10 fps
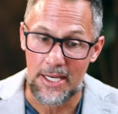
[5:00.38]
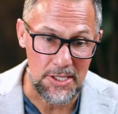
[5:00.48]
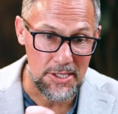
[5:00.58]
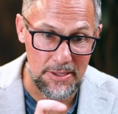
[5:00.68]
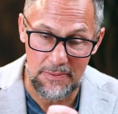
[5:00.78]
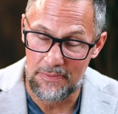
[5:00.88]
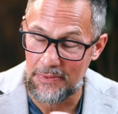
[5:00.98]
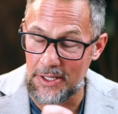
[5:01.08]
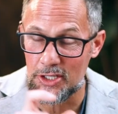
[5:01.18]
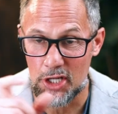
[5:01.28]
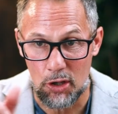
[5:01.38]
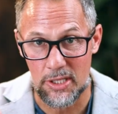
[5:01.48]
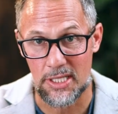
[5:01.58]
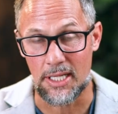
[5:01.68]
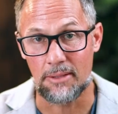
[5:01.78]
is the
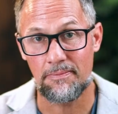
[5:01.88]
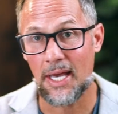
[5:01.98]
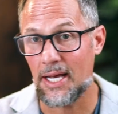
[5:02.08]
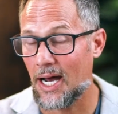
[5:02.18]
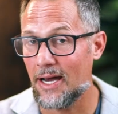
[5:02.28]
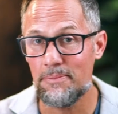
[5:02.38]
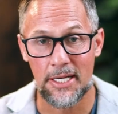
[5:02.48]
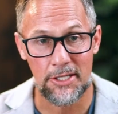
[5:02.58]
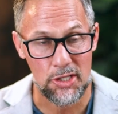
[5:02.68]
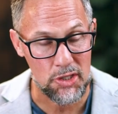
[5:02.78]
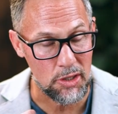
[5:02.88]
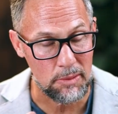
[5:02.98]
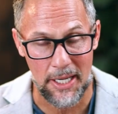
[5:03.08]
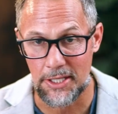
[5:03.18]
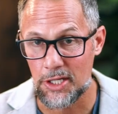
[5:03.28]
dosing. And I've been
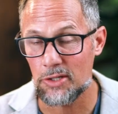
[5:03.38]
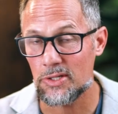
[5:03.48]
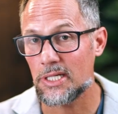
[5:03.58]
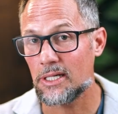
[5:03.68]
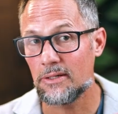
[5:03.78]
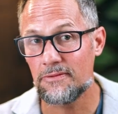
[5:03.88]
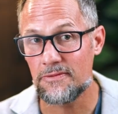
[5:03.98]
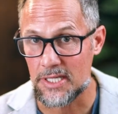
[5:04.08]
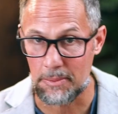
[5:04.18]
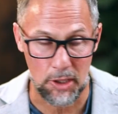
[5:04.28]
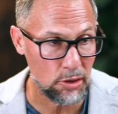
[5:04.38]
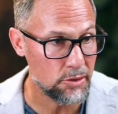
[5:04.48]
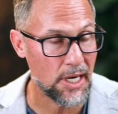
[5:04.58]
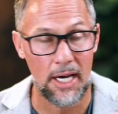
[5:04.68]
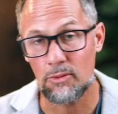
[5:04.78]
disturbed by the dosing of
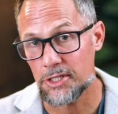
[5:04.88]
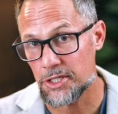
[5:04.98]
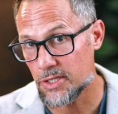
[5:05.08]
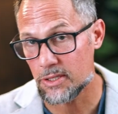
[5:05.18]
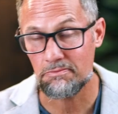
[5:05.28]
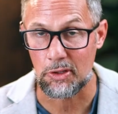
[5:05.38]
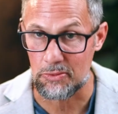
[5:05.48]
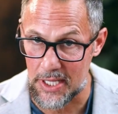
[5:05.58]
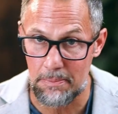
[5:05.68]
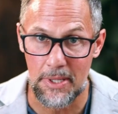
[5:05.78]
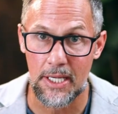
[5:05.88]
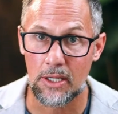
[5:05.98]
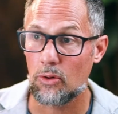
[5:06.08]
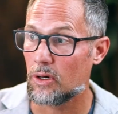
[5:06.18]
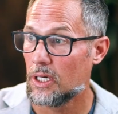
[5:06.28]
semaglutide, which is
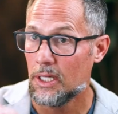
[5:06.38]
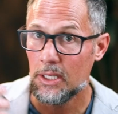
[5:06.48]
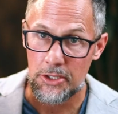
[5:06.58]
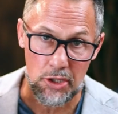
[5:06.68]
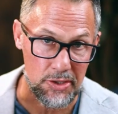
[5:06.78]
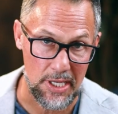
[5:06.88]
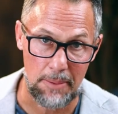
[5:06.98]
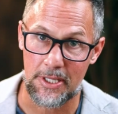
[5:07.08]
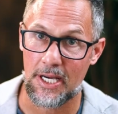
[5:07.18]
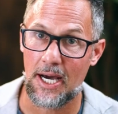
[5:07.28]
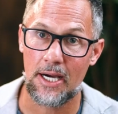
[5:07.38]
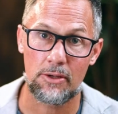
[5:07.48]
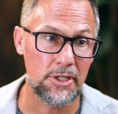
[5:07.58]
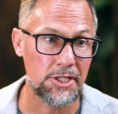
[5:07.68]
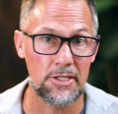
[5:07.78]
Ozempic, or
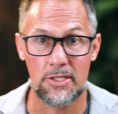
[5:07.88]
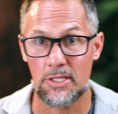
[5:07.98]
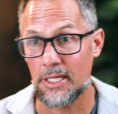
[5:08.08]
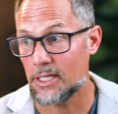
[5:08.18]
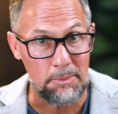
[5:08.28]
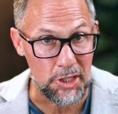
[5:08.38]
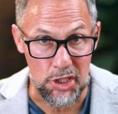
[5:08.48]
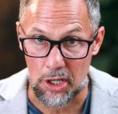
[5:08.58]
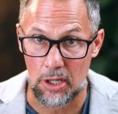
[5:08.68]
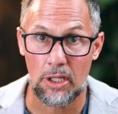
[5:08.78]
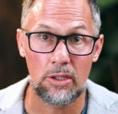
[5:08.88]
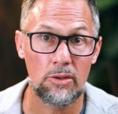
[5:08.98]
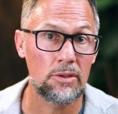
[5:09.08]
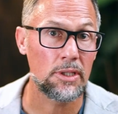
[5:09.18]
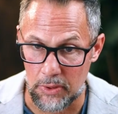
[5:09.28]
Tirzepatide, which is like
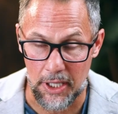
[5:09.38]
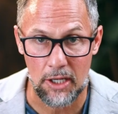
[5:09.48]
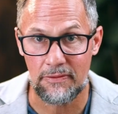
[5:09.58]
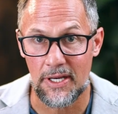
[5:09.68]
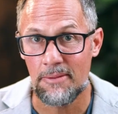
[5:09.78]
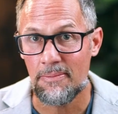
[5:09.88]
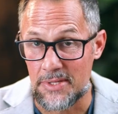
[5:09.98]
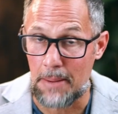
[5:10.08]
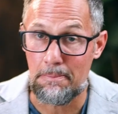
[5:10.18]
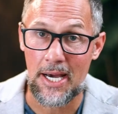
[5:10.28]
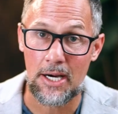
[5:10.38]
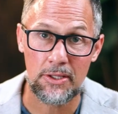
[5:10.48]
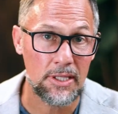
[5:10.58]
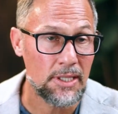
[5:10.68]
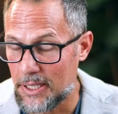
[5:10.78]
Mounjaro, Wegovy,
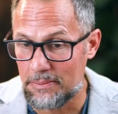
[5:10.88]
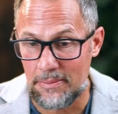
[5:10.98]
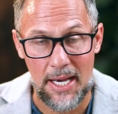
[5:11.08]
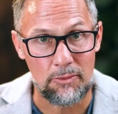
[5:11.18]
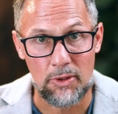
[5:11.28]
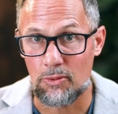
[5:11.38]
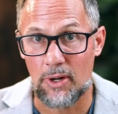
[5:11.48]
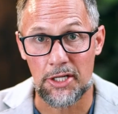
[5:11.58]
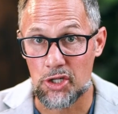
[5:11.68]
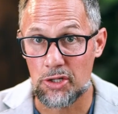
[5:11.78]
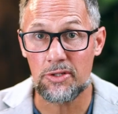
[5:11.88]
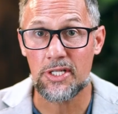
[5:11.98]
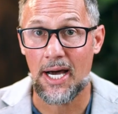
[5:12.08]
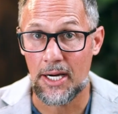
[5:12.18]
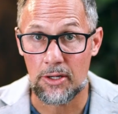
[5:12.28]
Zepbound. But man, with
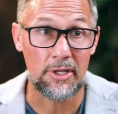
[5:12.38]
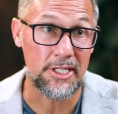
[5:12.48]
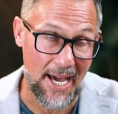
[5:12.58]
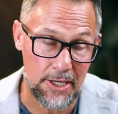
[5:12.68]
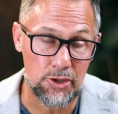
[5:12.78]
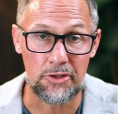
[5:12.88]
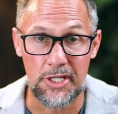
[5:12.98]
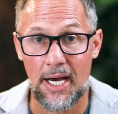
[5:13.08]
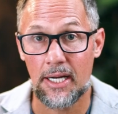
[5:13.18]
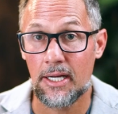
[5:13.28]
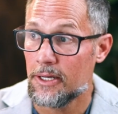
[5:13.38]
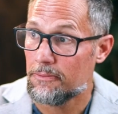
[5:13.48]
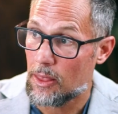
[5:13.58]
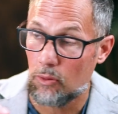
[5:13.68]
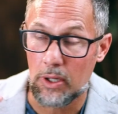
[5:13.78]
Retatrutide or Retatrutide,
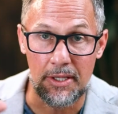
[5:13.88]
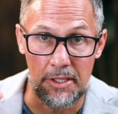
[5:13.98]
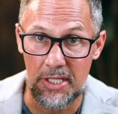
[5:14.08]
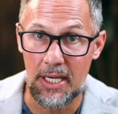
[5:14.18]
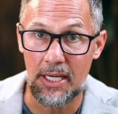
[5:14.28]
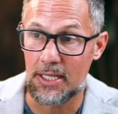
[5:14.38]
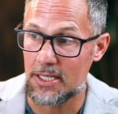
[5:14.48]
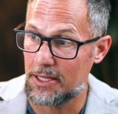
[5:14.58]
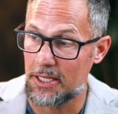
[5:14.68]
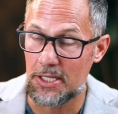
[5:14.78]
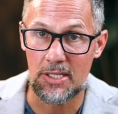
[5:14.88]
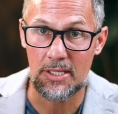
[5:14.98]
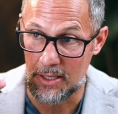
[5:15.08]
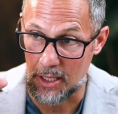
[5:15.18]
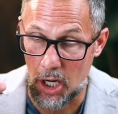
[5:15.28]
what they're seeing is in this,
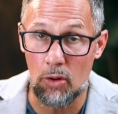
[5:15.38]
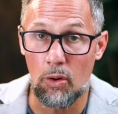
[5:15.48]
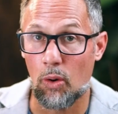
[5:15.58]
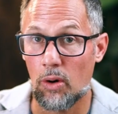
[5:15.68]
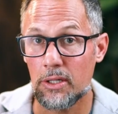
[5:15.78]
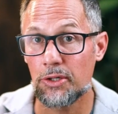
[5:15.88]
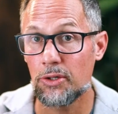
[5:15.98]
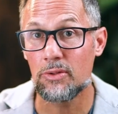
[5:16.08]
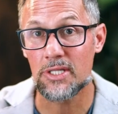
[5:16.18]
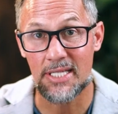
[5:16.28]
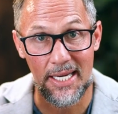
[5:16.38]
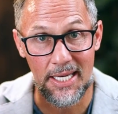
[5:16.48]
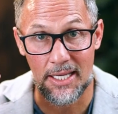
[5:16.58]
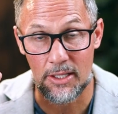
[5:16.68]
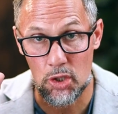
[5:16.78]
the cohort who was
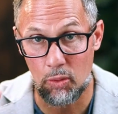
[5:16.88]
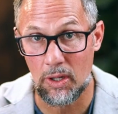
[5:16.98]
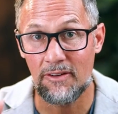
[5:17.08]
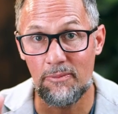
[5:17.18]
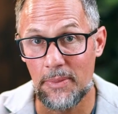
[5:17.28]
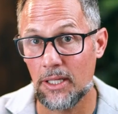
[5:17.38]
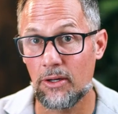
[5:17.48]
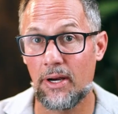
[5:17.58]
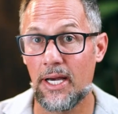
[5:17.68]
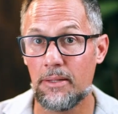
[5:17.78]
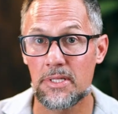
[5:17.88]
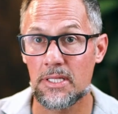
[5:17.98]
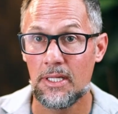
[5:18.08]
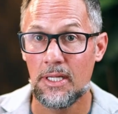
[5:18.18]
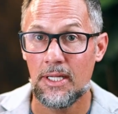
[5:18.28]
taking twelve
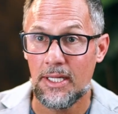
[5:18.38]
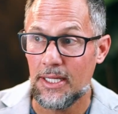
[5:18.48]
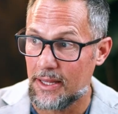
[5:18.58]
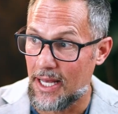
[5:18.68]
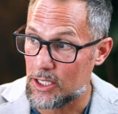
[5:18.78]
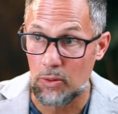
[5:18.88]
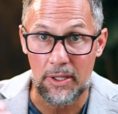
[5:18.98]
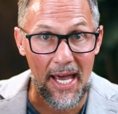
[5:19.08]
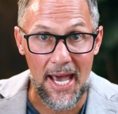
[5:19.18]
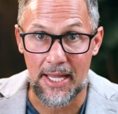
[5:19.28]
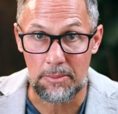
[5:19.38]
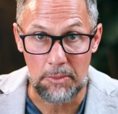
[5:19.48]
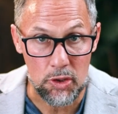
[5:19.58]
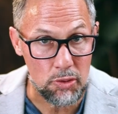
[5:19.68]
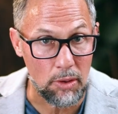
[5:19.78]
milligrams, that's where they had the
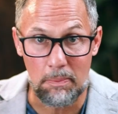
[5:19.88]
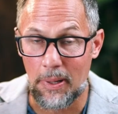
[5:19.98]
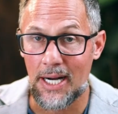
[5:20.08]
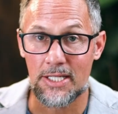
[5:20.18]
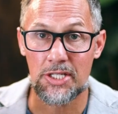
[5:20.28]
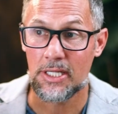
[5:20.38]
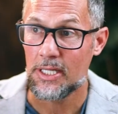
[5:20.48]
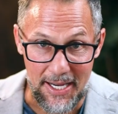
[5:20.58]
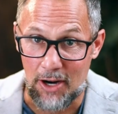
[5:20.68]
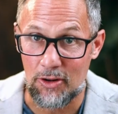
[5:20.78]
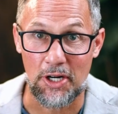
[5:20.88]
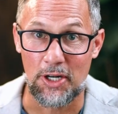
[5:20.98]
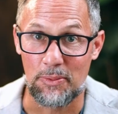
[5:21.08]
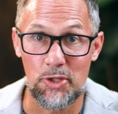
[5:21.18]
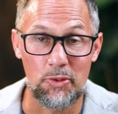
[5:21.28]
most robust
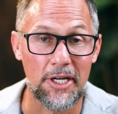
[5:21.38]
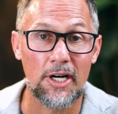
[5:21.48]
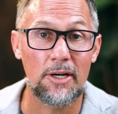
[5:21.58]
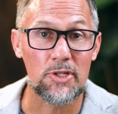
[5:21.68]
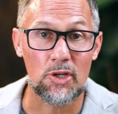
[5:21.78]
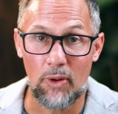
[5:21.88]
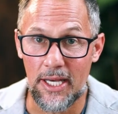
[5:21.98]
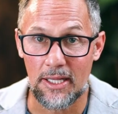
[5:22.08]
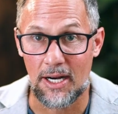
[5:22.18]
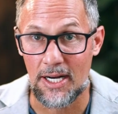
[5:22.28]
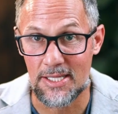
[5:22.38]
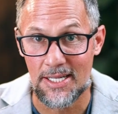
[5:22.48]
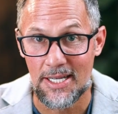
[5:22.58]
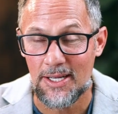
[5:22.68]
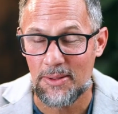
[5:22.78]
outcomes when it comes to weight
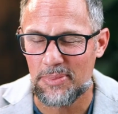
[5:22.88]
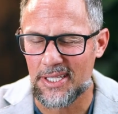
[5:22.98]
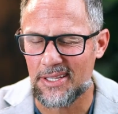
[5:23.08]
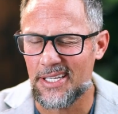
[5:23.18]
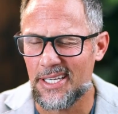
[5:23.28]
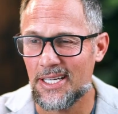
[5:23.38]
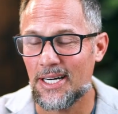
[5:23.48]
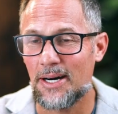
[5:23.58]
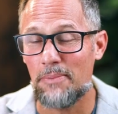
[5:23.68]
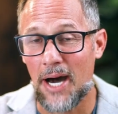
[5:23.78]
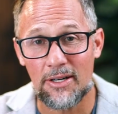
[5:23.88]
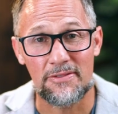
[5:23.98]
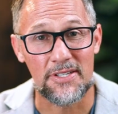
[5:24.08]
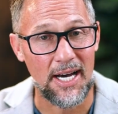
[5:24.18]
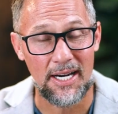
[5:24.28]
loss, but the amount
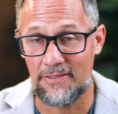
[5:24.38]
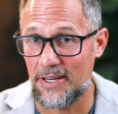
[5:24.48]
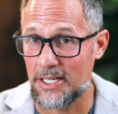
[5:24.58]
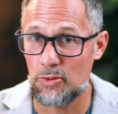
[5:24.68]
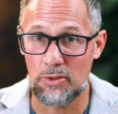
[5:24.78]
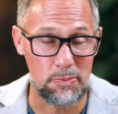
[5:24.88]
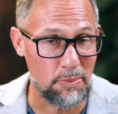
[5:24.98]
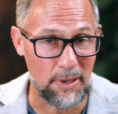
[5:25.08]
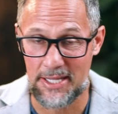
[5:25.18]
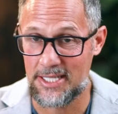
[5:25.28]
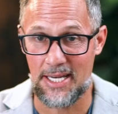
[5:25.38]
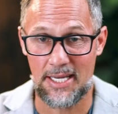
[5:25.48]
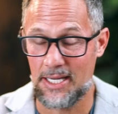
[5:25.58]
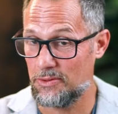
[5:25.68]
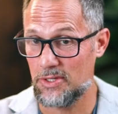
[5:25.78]
of side effects was
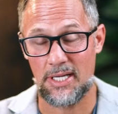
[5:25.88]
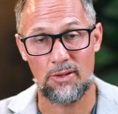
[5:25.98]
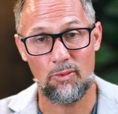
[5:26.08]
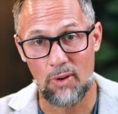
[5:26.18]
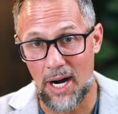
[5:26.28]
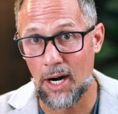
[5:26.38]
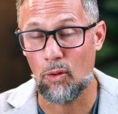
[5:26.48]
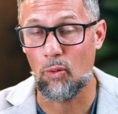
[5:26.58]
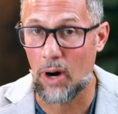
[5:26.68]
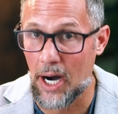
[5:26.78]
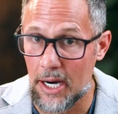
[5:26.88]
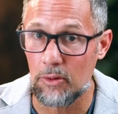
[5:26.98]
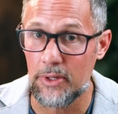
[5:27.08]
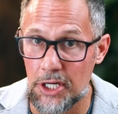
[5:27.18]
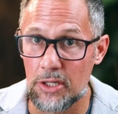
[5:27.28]
breathtaking. It was like, wow, why
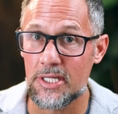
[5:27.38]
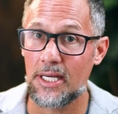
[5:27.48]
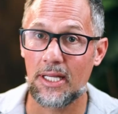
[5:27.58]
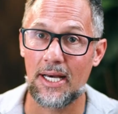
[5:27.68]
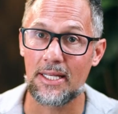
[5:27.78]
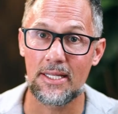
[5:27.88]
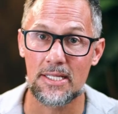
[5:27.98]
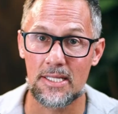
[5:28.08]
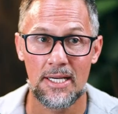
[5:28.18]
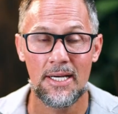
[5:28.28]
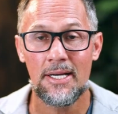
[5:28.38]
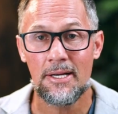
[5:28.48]
are we dosing it like this?